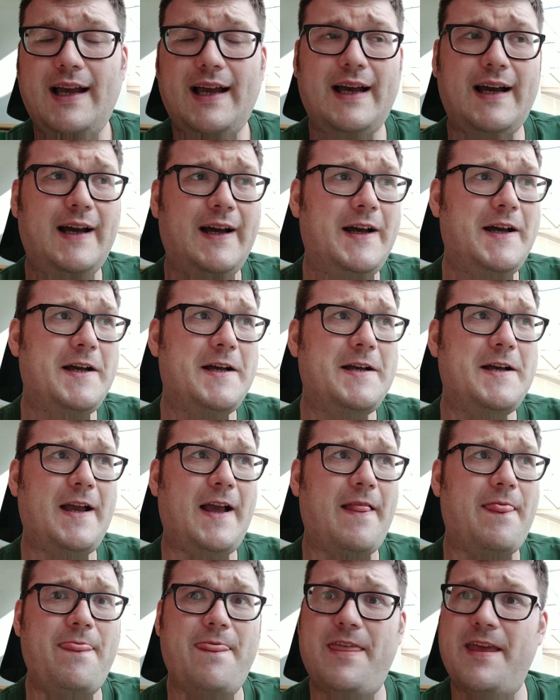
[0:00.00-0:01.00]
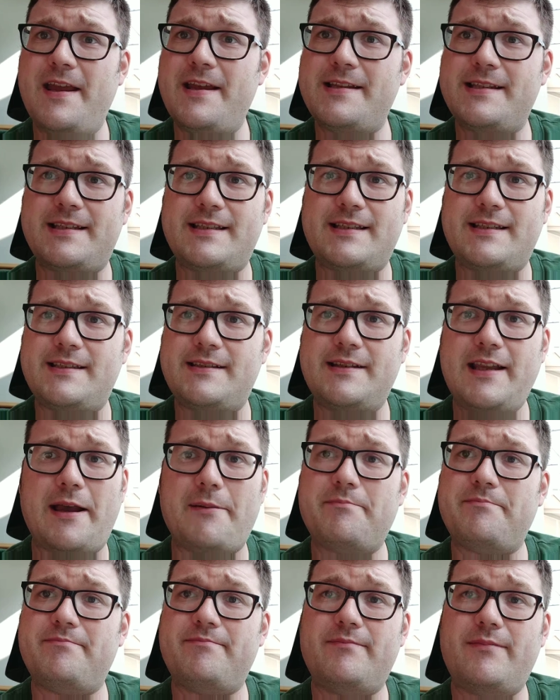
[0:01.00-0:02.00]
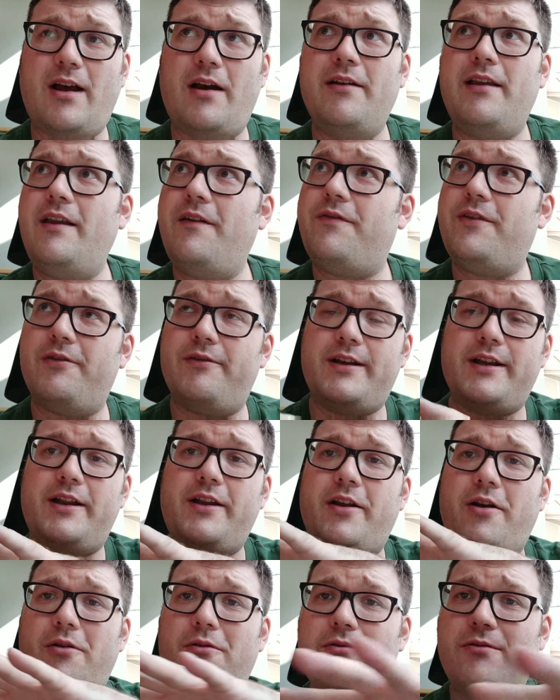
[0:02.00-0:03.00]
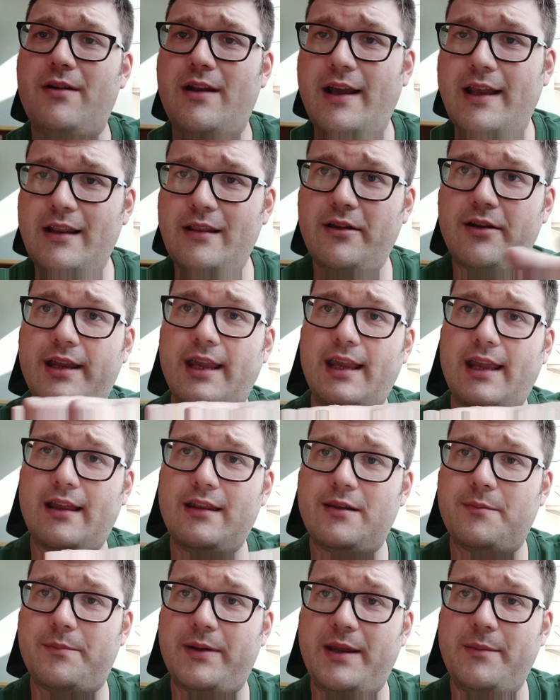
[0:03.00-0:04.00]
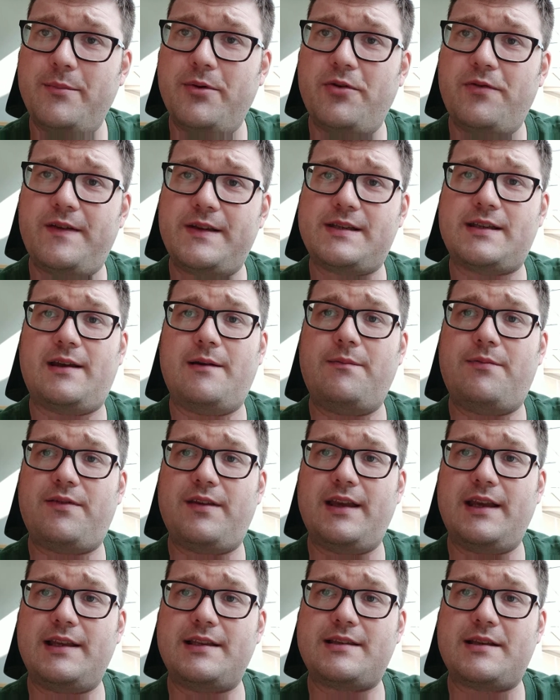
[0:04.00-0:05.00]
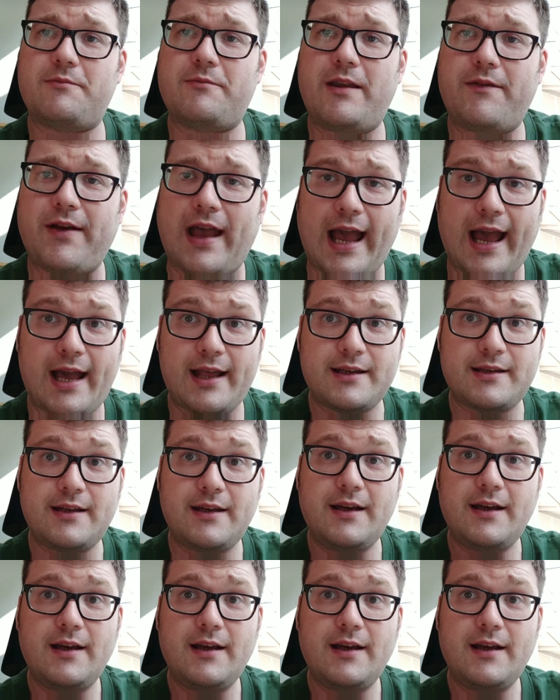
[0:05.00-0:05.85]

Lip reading: And this, yep, if you're gonna go like looking at the B movie type things that we've had